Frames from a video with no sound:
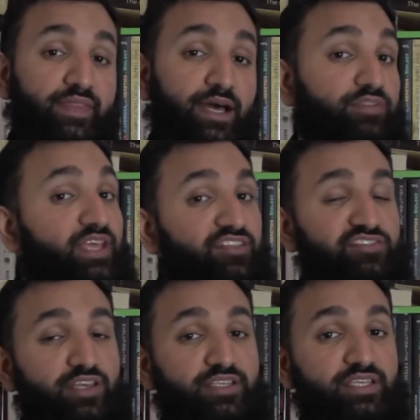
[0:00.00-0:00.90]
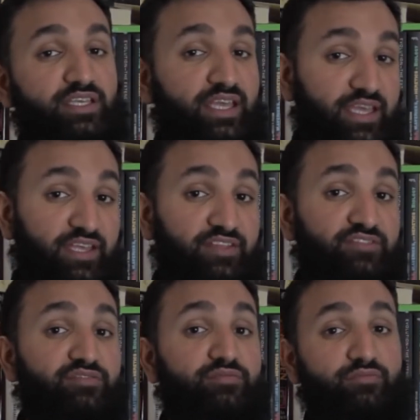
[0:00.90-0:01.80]
Now, that study
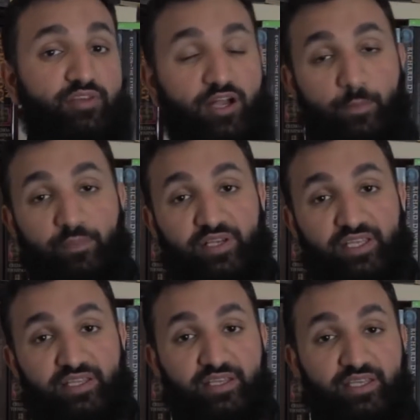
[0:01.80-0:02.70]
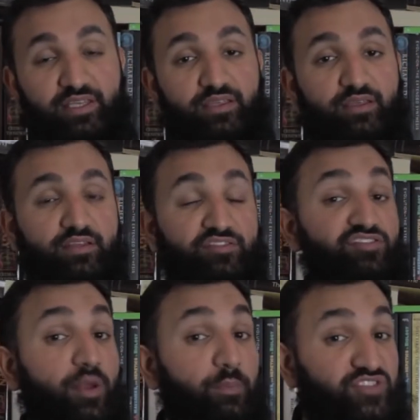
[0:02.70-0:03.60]
is completely
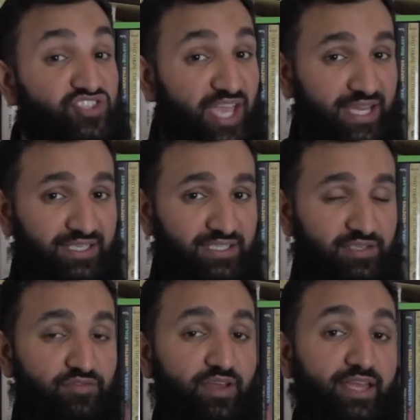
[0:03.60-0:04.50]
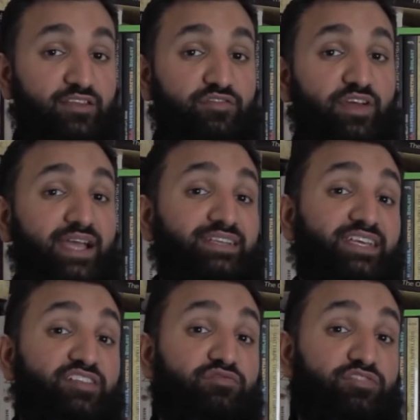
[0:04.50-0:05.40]
subjective, and in
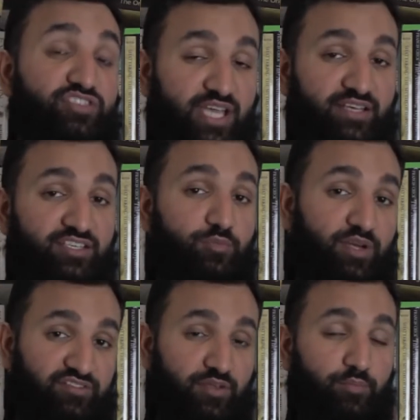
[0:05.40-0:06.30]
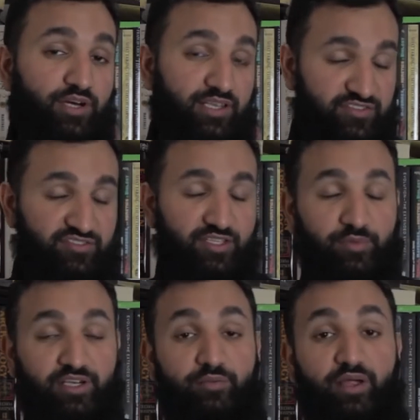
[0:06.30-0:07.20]
fact, it's rejected by some biologists,
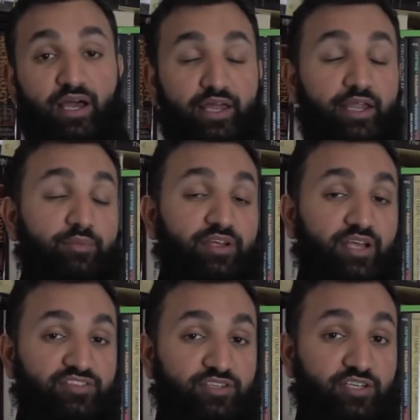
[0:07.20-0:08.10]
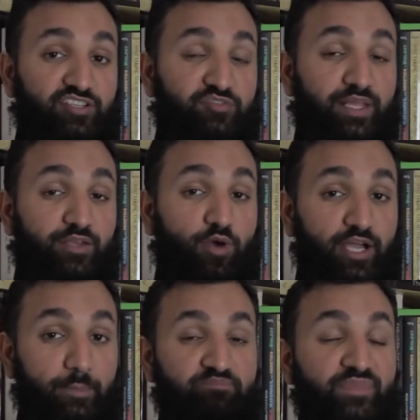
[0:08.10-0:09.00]
I'm actually going to explain
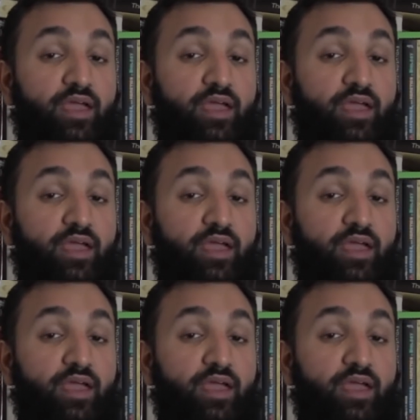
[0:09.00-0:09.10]
why.